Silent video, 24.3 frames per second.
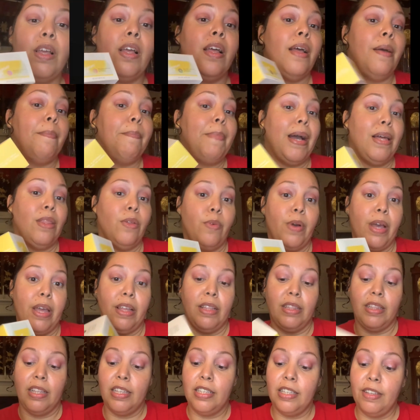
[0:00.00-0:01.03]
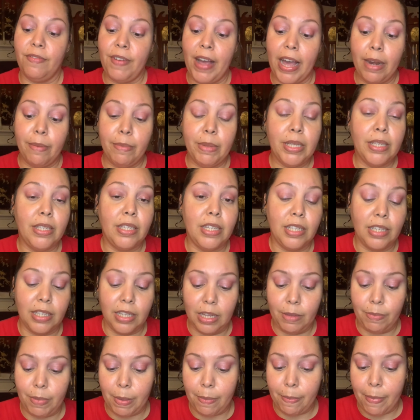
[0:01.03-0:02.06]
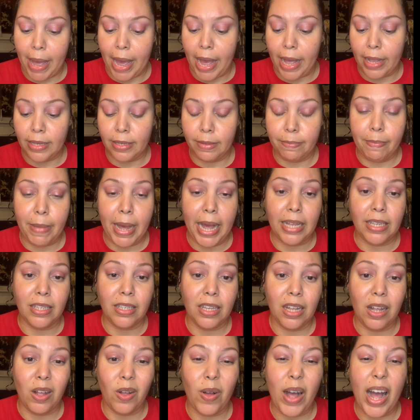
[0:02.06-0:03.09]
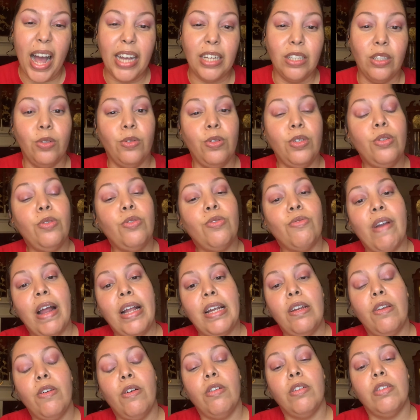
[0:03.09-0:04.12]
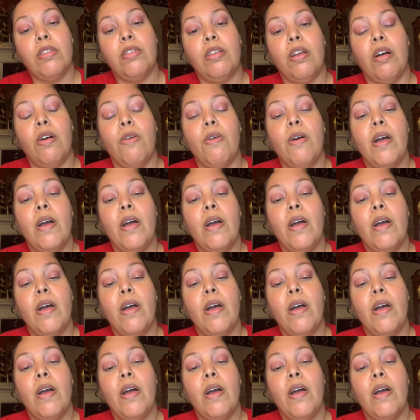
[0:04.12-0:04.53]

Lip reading: By the way, this is a vitamin C sleeping mask. So I do use retinol, so